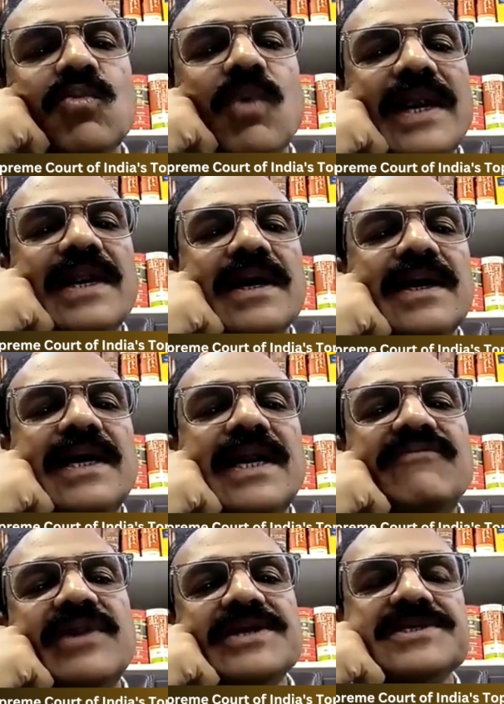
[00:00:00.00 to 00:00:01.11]
1.
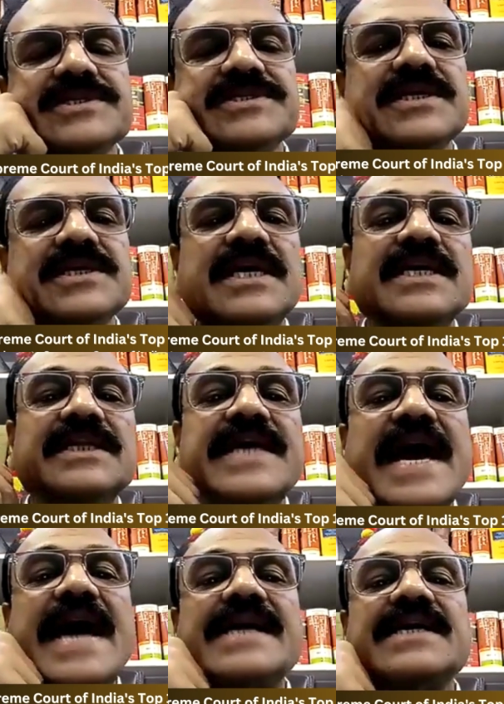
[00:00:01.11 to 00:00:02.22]
Definitions.
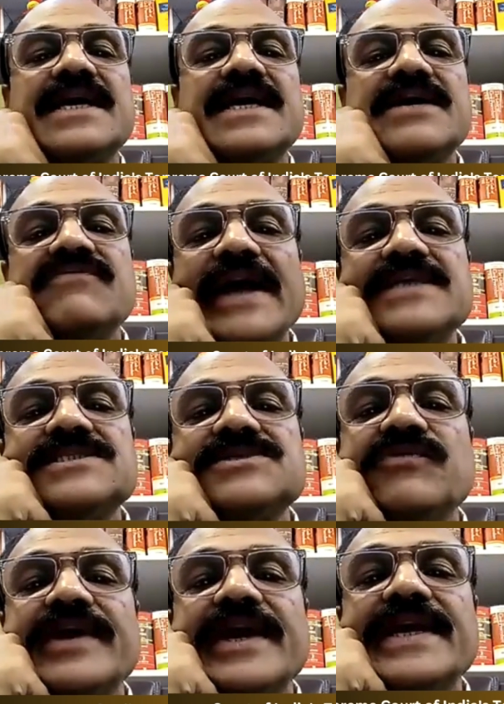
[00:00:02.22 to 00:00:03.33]
The Act defines
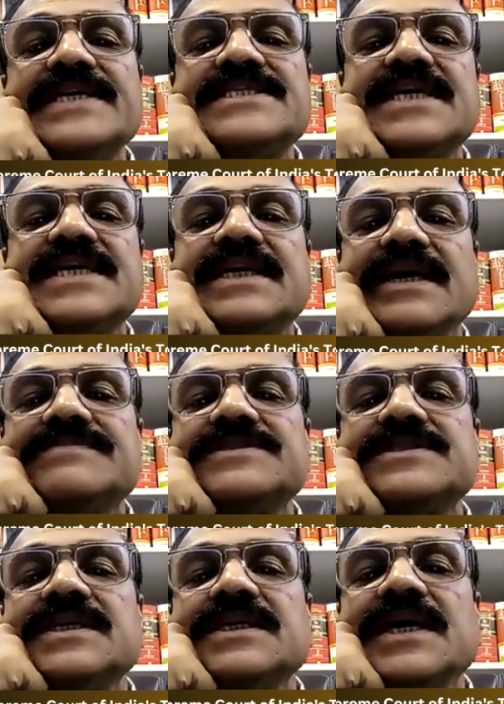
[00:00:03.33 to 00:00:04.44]
various
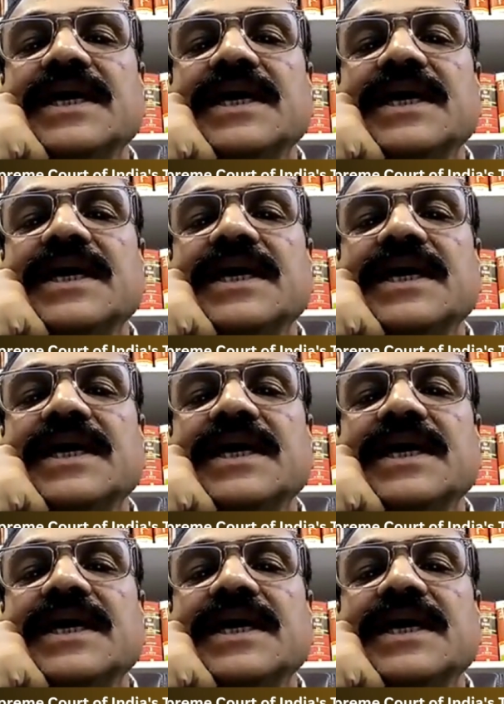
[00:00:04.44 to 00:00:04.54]
terms